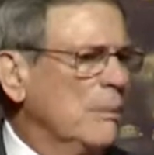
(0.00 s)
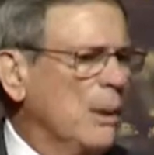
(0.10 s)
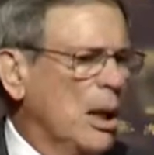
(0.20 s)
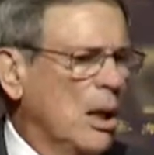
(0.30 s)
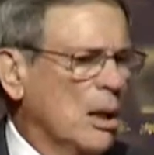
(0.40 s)
the
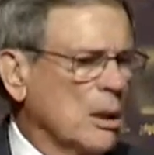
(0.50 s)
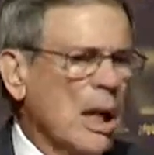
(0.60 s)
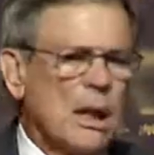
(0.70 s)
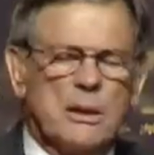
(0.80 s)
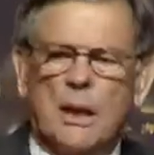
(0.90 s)
barn,
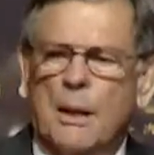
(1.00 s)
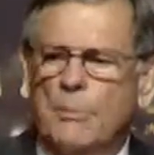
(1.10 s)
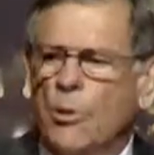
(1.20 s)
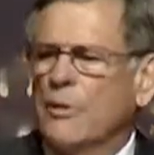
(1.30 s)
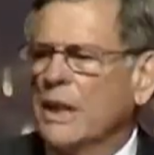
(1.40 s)
locked up
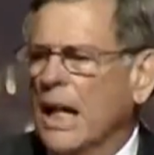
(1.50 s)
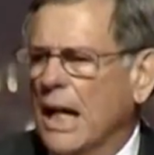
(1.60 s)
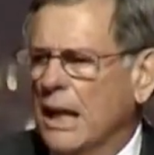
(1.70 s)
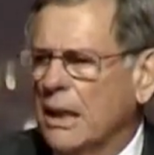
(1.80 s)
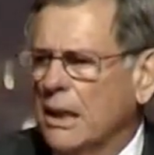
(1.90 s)
overnight,